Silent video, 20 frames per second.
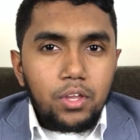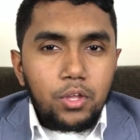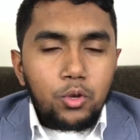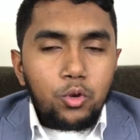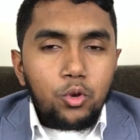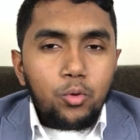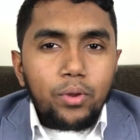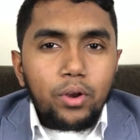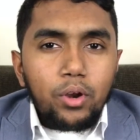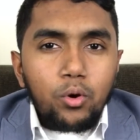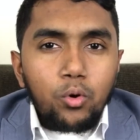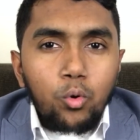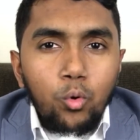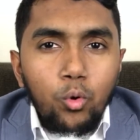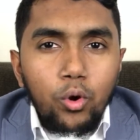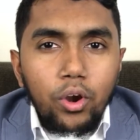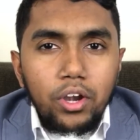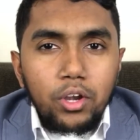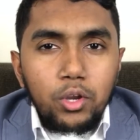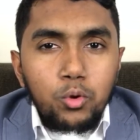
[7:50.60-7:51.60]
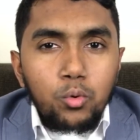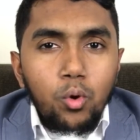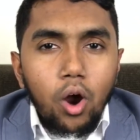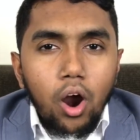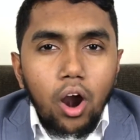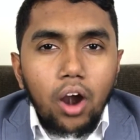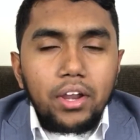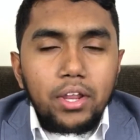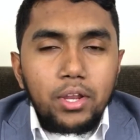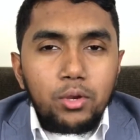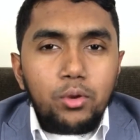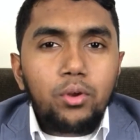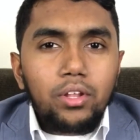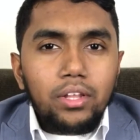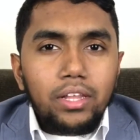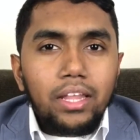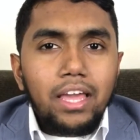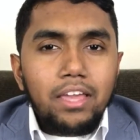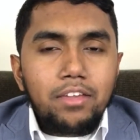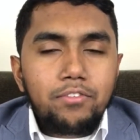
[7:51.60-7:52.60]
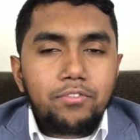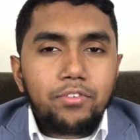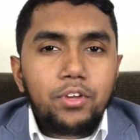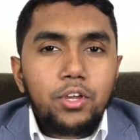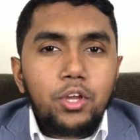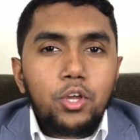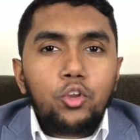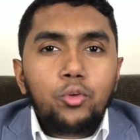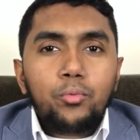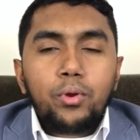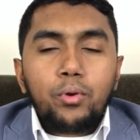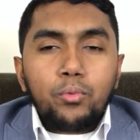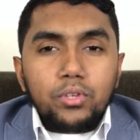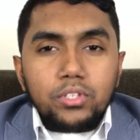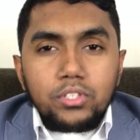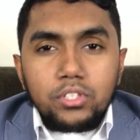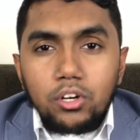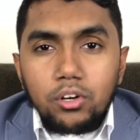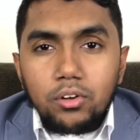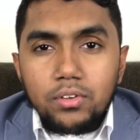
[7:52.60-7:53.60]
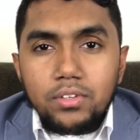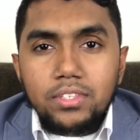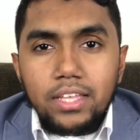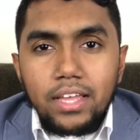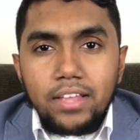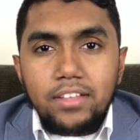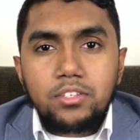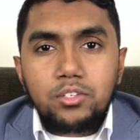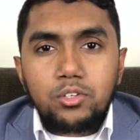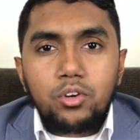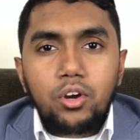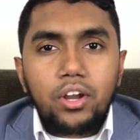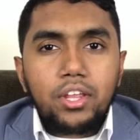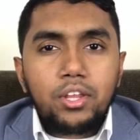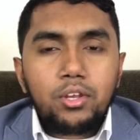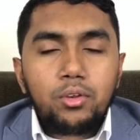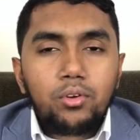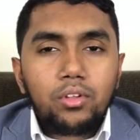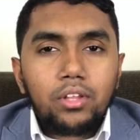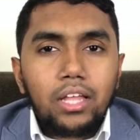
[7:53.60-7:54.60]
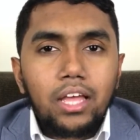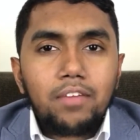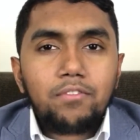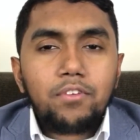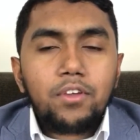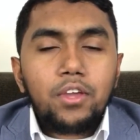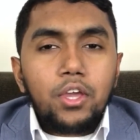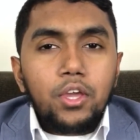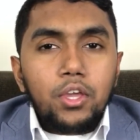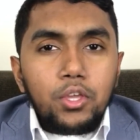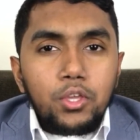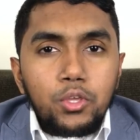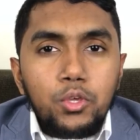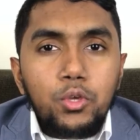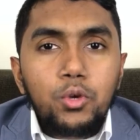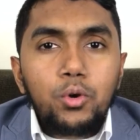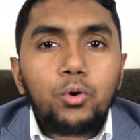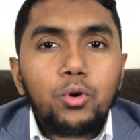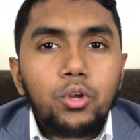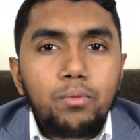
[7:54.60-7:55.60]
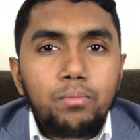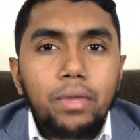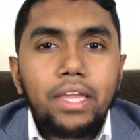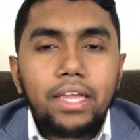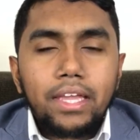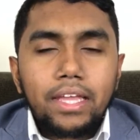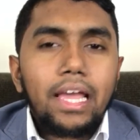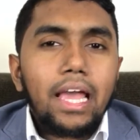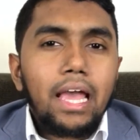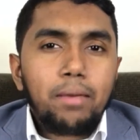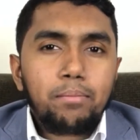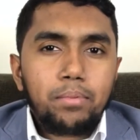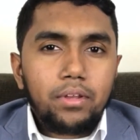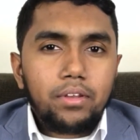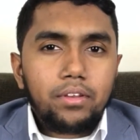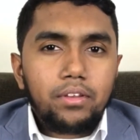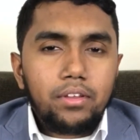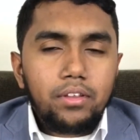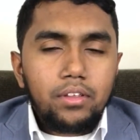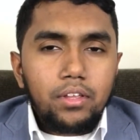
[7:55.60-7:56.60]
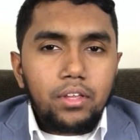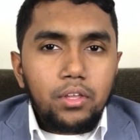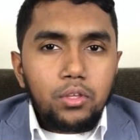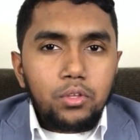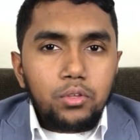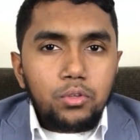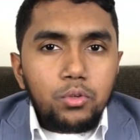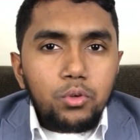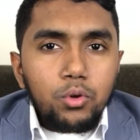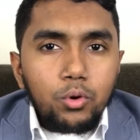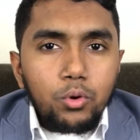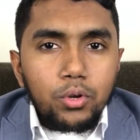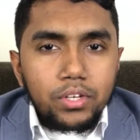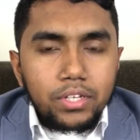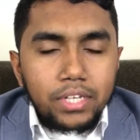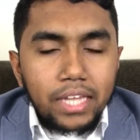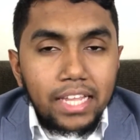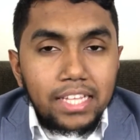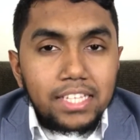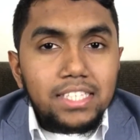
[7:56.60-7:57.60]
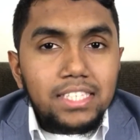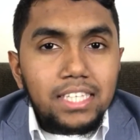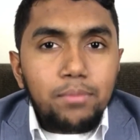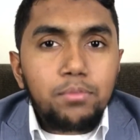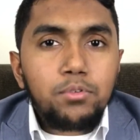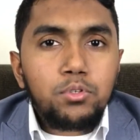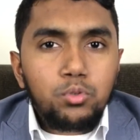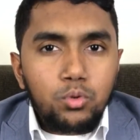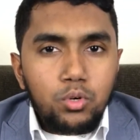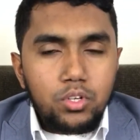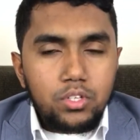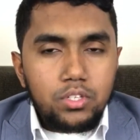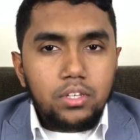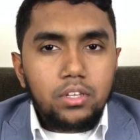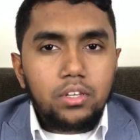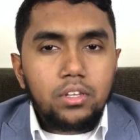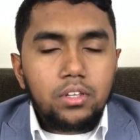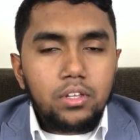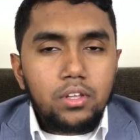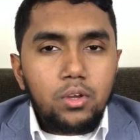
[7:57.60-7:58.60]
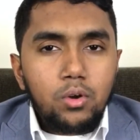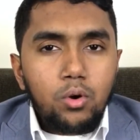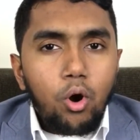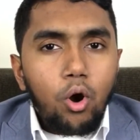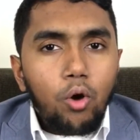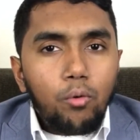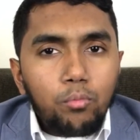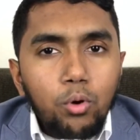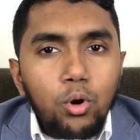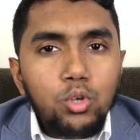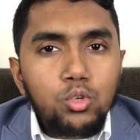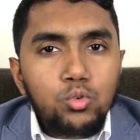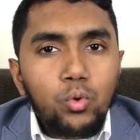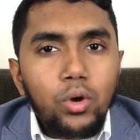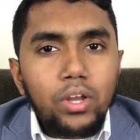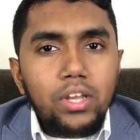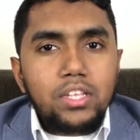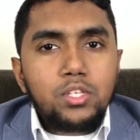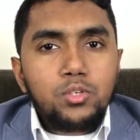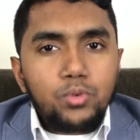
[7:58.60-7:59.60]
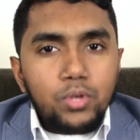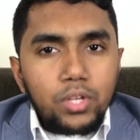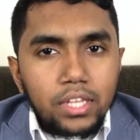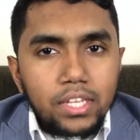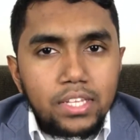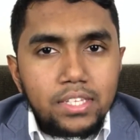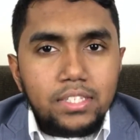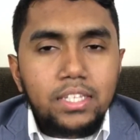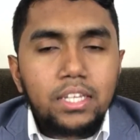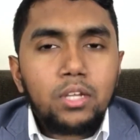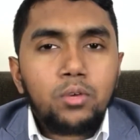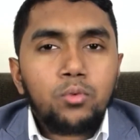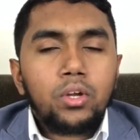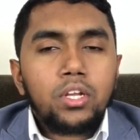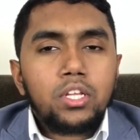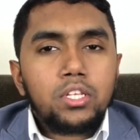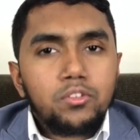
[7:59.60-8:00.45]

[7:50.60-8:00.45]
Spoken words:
No matter where you are in your life, no matter what circumstance you are in your life, you could make it happen. You could take steps towards it. Of course, what is realistic, what